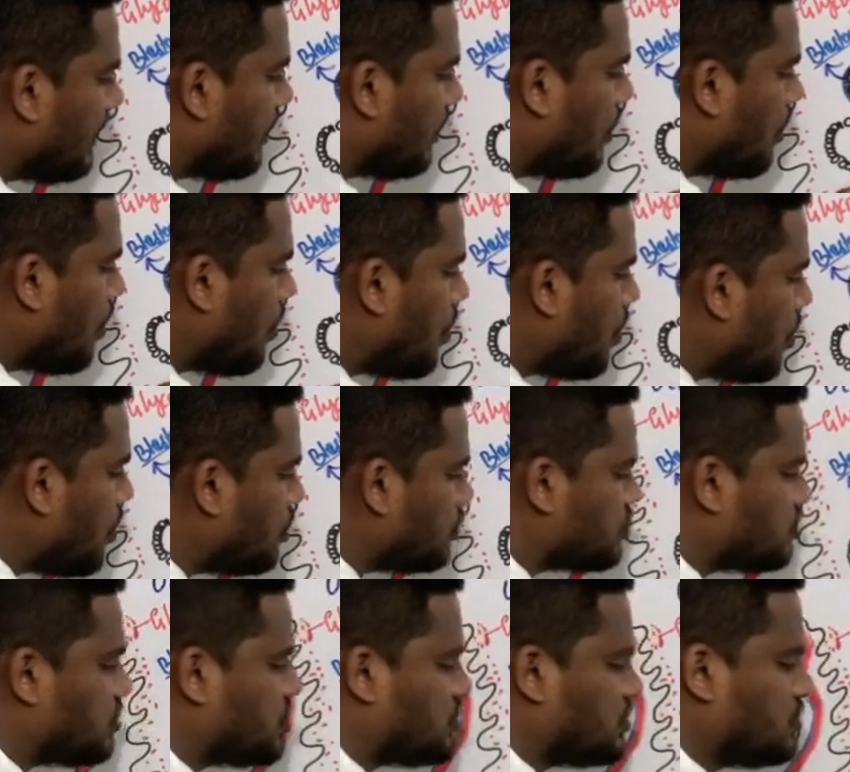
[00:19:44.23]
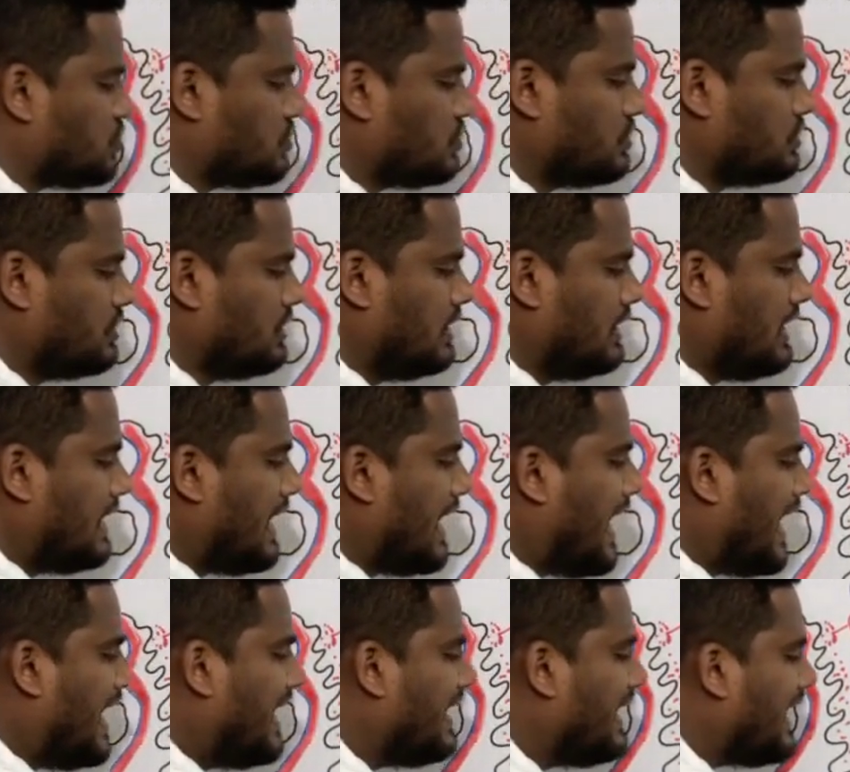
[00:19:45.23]
goes
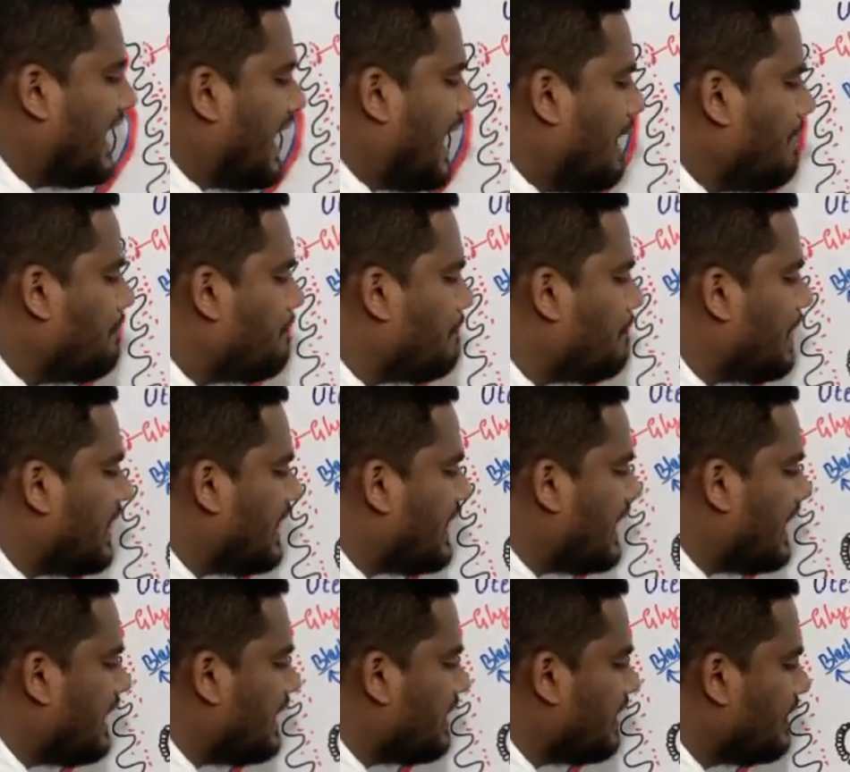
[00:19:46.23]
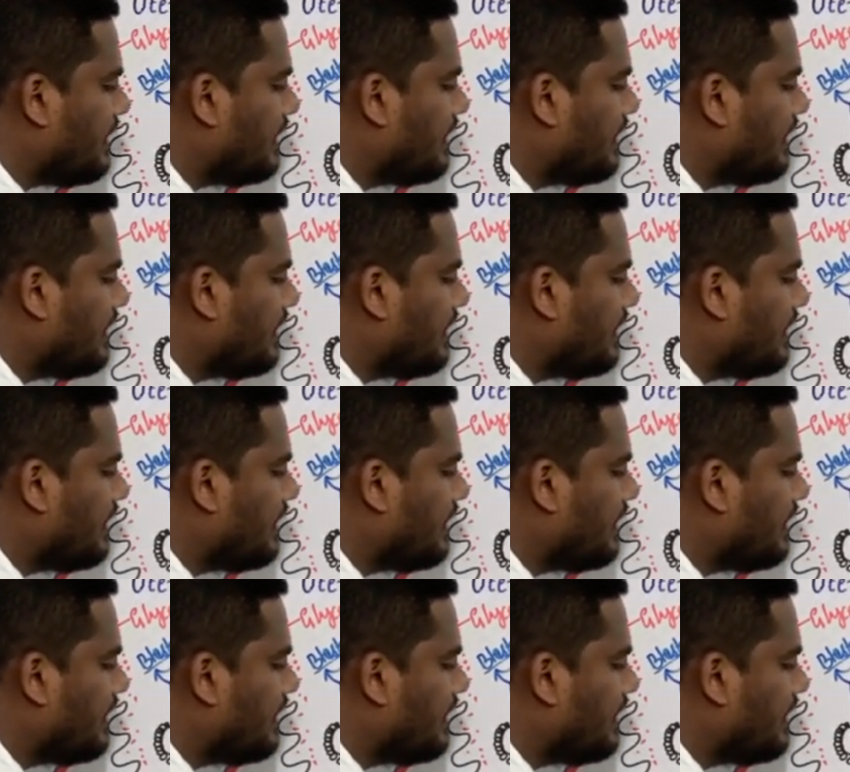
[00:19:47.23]
and embedded.